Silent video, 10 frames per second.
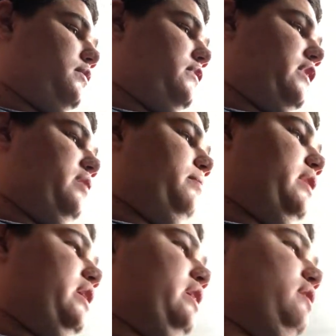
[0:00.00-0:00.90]
This
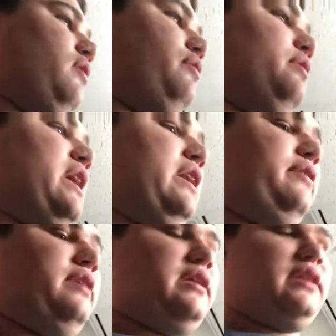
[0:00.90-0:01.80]
plant is also kind of
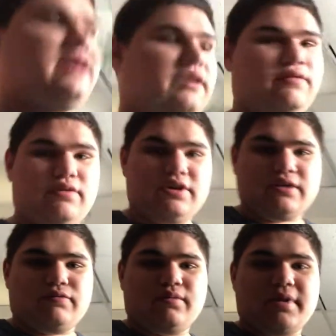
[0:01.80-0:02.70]
sickly because it was
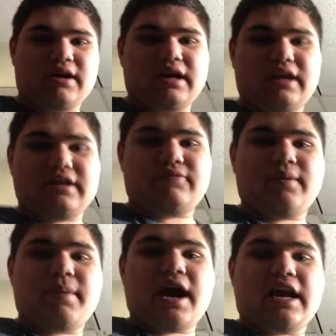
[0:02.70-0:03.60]
just root bound and I just
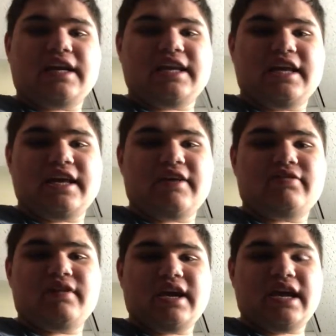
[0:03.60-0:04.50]
repotted it
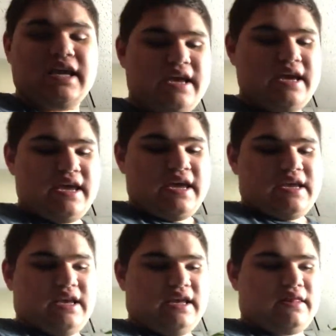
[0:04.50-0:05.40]
yesterday.
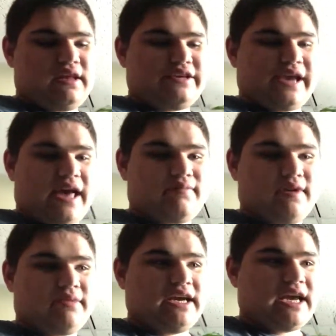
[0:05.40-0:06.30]
It's a
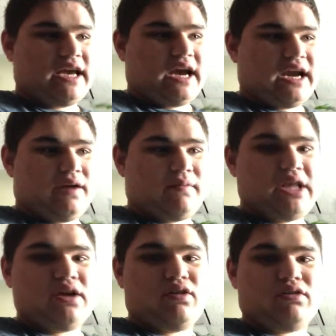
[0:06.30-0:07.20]
jasmine plant I got at my
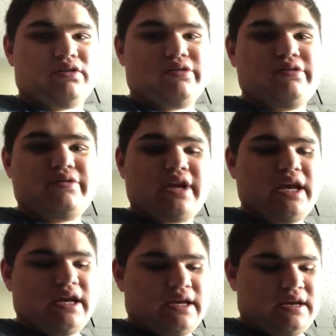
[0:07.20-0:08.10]
local
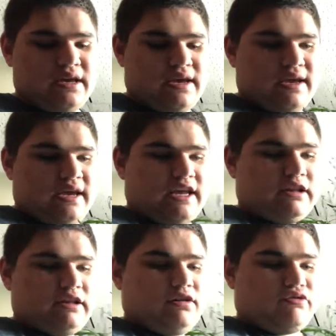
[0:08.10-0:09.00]
nursery. It's
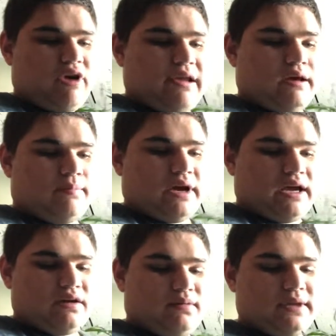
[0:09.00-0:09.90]
a little dried up, but
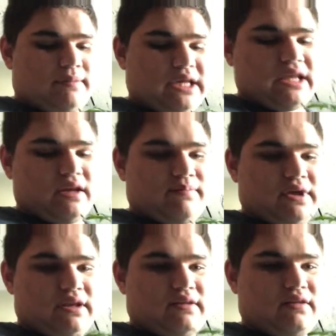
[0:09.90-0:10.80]
hopefully because I,
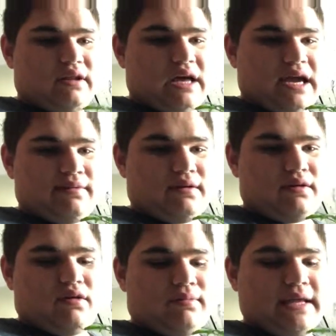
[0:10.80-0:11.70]
but it's still alive, so
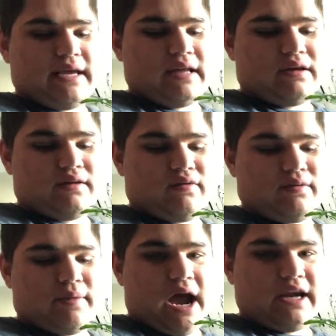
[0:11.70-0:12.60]
hopefully because I would
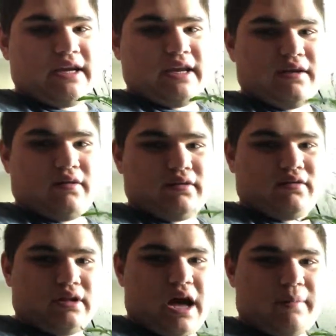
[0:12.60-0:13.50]
have potted it, it will do
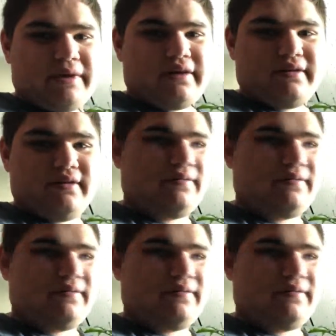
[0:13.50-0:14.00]
a lot better in the